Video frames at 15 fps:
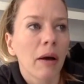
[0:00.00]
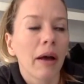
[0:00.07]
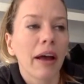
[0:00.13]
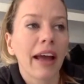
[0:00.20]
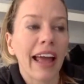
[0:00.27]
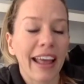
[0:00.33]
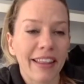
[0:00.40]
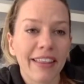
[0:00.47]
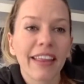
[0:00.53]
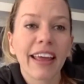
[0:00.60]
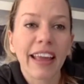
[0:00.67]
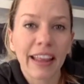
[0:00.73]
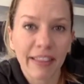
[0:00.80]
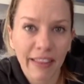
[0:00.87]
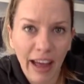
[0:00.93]
and
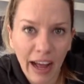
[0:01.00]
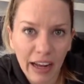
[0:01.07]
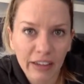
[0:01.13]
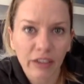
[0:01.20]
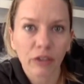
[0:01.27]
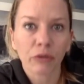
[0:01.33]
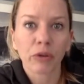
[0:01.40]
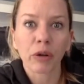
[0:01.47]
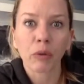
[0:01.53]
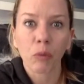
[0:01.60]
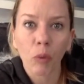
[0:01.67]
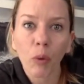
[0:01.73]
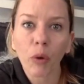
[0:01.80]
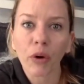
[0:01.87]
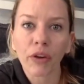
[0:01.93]
in that
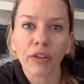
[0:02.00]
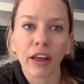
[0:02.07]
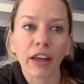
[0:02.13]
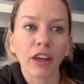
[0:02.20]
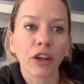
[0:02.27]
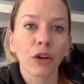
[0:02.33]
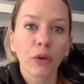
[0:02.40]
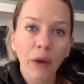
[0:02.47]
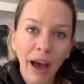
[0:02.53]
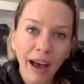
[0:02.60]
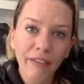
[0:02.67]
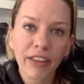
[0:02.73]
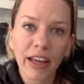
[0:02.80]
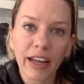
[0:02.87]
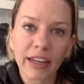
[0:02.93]
reward that you
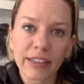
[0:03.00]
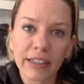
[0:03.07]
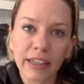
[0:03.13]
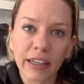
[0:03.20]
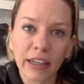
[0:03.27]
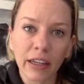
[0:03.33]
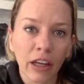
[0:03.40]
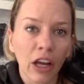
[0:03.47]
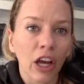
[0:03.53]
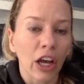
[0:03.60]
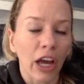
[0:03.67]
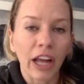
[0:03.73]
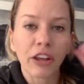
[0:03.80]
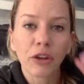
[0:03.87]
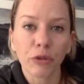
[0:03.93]
have the idea
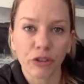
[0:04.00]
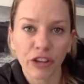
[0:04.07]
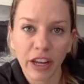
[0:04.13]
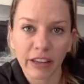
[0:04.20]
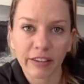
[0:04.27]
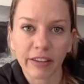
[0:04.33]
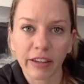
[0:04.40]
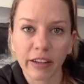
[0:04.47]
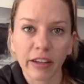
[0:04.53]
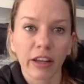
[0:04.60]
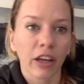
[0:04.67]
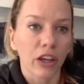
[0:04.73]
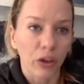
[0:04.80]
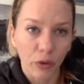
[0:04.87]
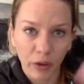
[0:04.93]
and you chase it,
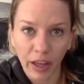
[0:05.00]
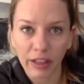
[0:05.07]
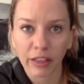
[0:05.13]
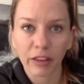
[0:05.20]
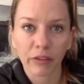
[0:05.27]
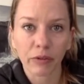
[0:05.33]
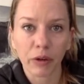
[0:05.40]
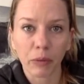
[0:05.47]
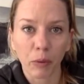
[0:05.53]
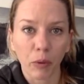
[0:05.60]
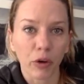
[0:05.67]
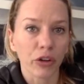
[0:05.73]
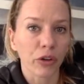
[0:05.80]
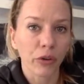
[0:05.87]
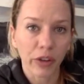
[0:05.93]
you get the
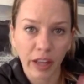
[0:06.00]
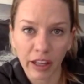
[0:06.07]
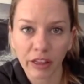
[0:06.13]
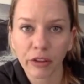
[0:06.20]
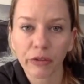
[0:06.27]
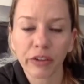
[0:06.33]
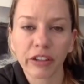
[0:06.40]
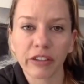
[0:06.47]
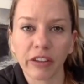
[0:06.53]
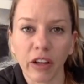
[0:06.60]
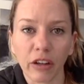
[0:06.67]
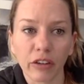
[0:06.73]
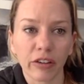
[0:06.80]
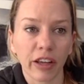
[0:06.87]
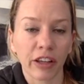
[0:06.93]
reward, you get the
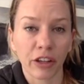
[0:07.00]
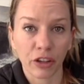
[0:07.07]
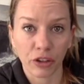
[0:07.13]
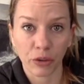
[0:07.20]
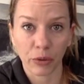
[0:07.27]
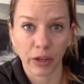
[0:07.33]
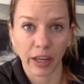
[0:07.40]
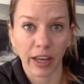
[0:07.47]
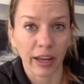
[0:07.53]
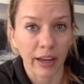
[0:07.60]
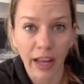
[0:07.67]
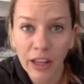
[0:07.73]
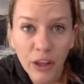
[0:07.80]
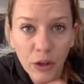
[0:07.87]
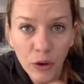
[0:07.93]
results, and you do it again.
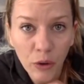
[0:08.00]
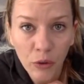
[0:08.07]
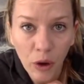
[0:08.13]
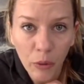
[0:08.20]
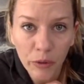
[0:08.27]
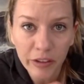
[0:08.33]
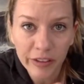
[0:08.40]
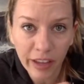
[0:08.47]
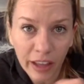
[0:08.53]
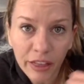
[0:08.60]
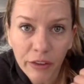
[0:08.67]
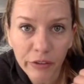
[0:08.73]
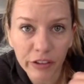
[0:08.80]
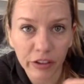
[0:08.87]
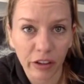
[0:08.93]
And you don't always get
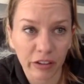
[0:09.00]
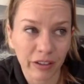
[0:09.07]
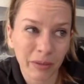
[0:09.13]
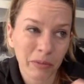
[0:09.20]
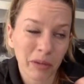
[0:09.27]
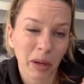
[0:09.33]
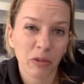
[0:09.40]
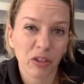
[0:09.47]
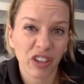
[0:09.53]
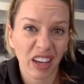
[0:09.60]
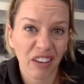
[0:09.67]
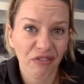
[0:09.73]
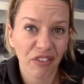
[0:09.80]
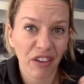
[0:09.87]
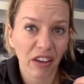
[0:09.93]
the results. Sometimes you
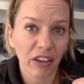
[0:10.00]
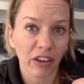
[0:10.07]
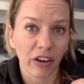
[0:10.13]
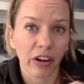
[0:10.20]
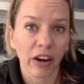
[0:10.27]
get failure.